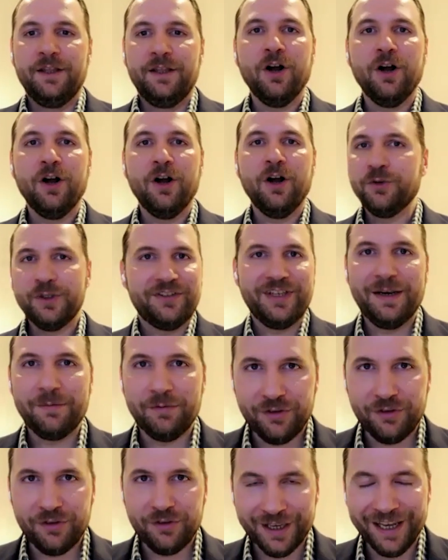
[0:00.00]
And they're all doing the same
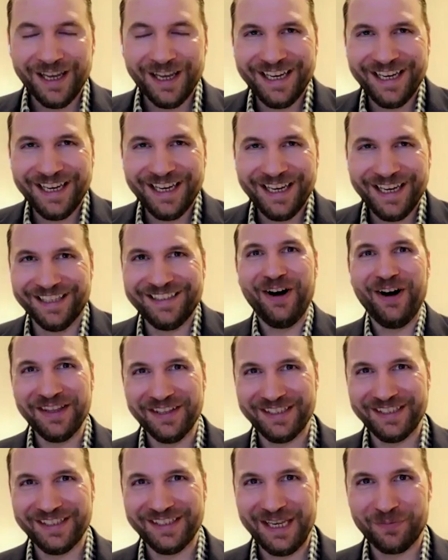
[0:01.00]
thing, find
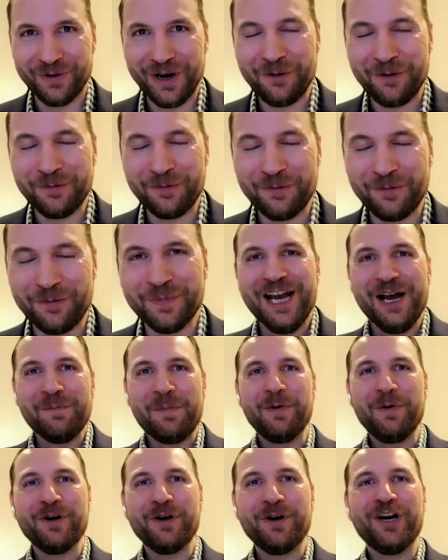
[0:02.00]
the same problem.
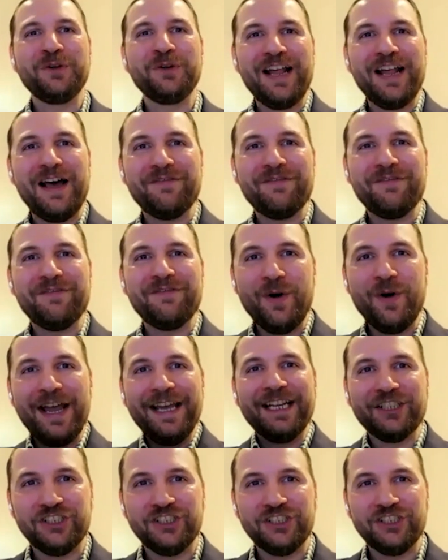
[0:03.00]
But because we don't have a
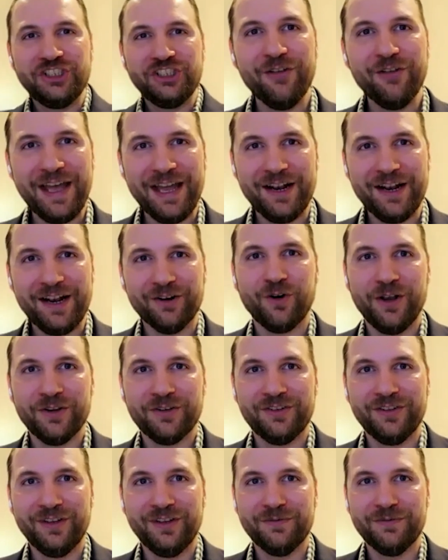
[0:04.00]
way to share that
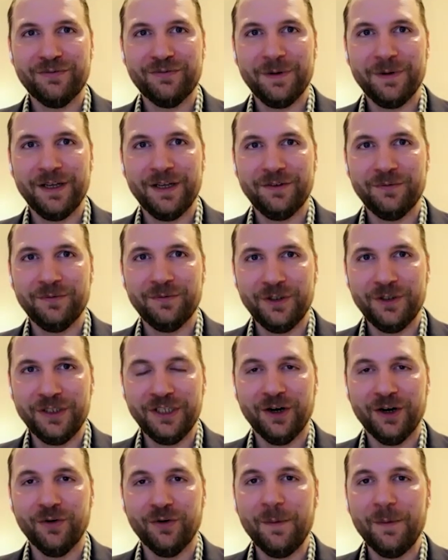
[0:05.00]
across the environment,
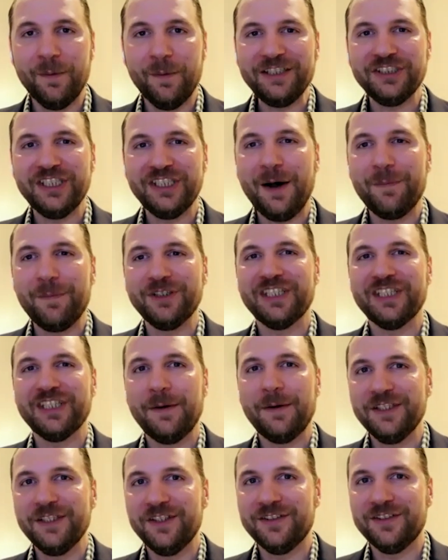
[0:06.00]
imagine how much
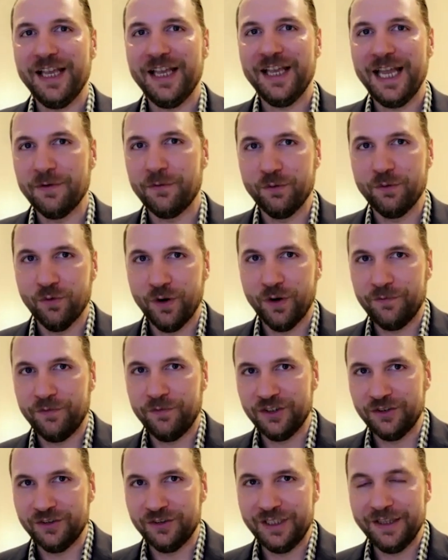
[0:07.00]
time we'd save
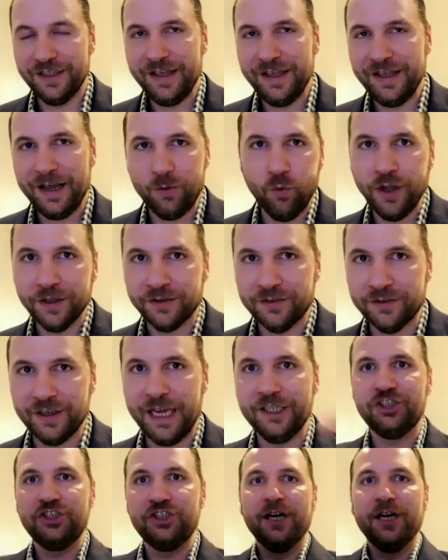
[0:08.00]
if we did that once
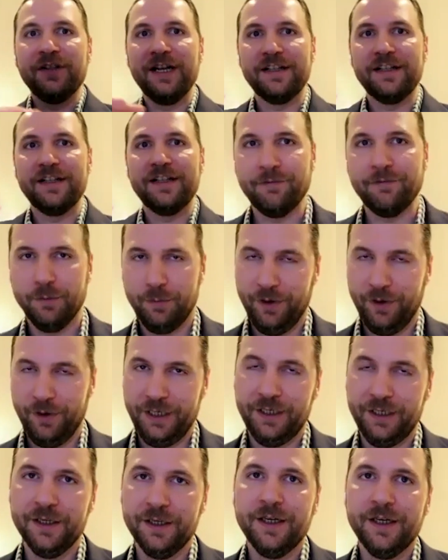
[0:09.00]
and shared that to
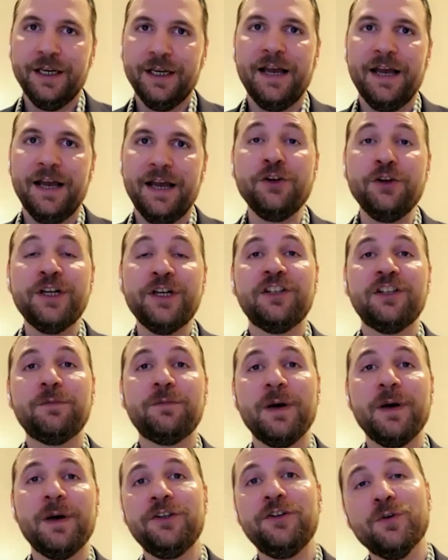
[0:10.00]
everybody. And then you could
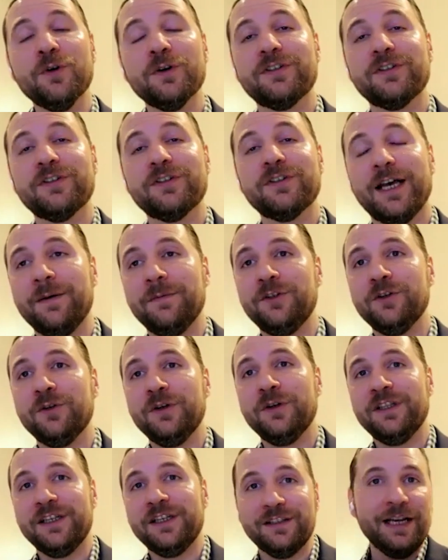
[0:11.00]
spend your time
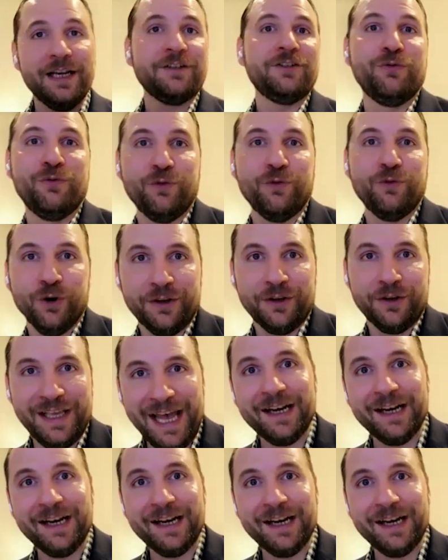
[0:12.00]
doing the detective work, the
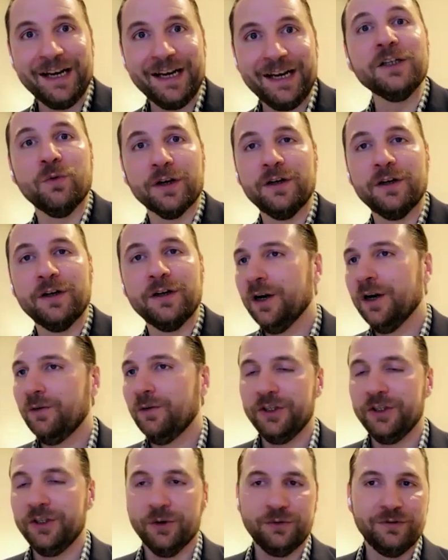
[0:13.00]
analytic work.
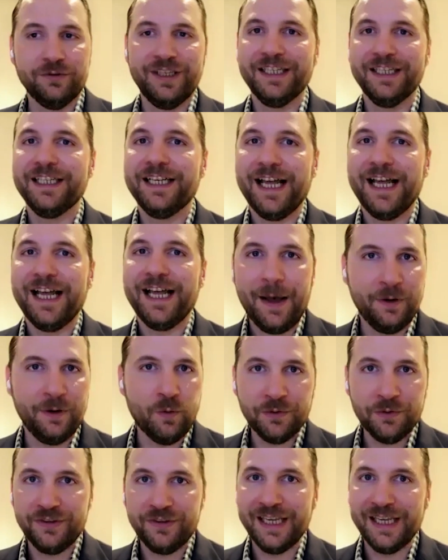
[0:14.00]
You know, did it
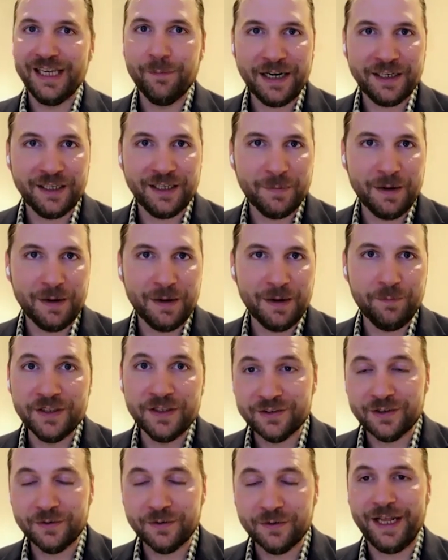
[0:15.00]
happen? What was the impact to my
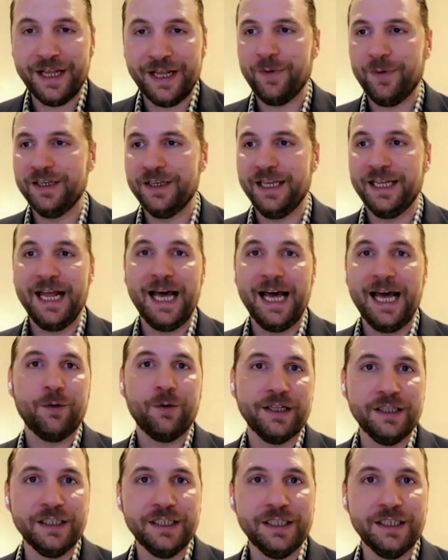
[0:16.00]
business if it happened? And how
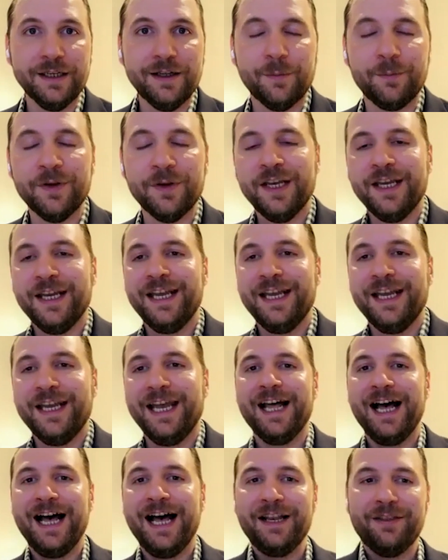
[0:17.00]
do I clean it up?
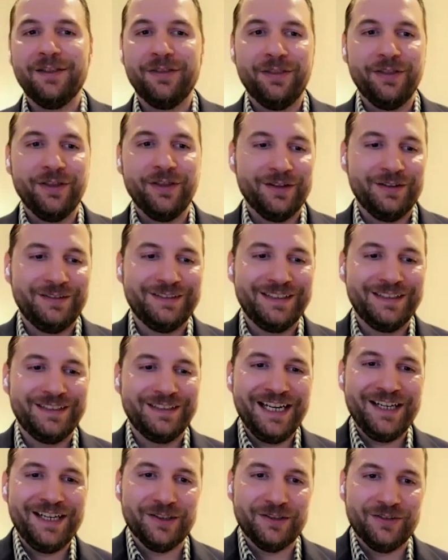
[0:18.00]
And not the
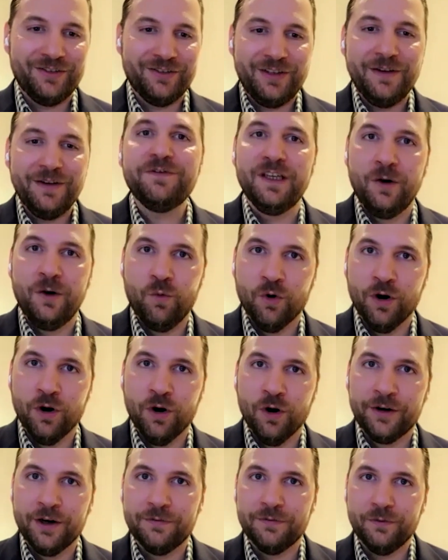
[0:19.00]
data sifting
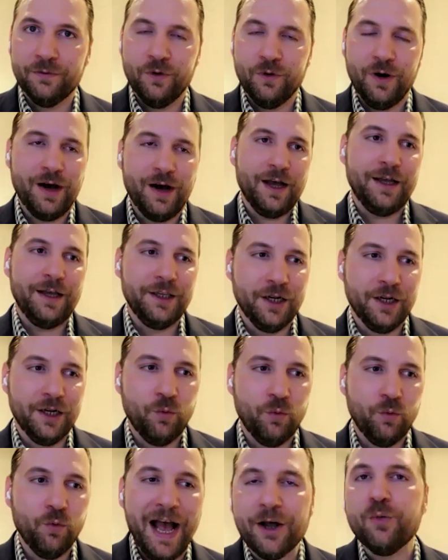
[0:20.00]
work of, well, you
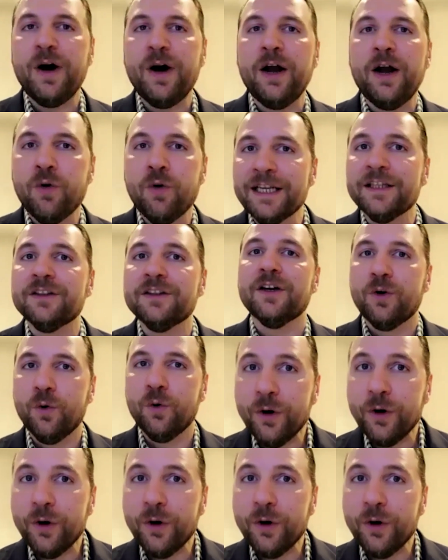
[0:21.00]
know, how do I write the
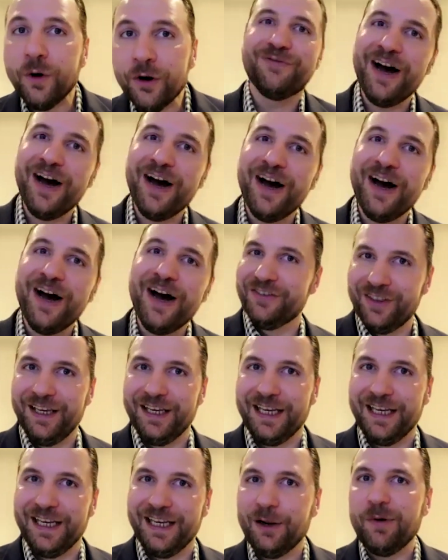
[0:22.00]
query to find this
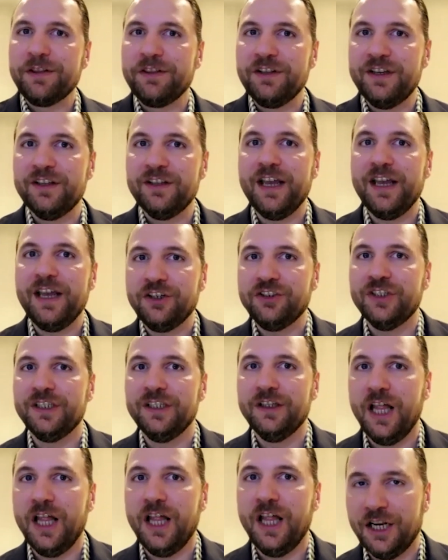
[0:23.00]
thing? How do I write the
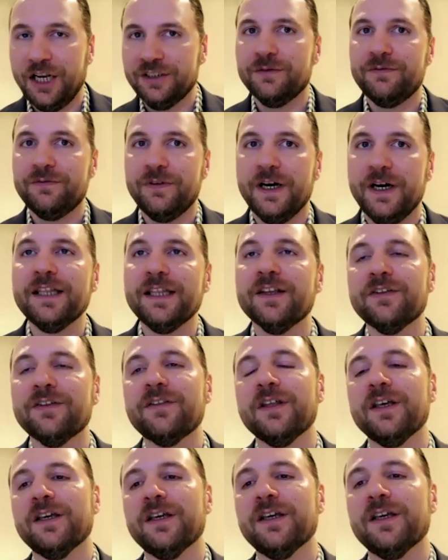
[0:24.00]
detection logic to find
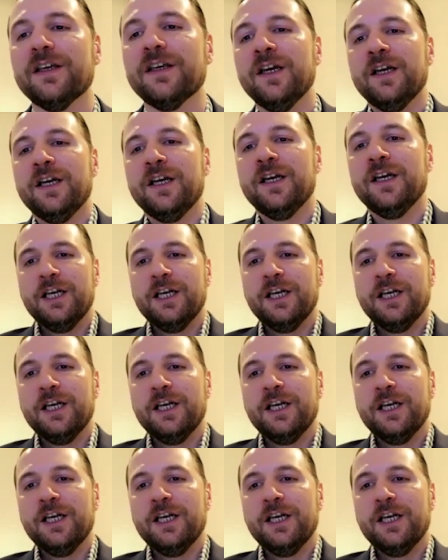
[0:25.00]
this thing?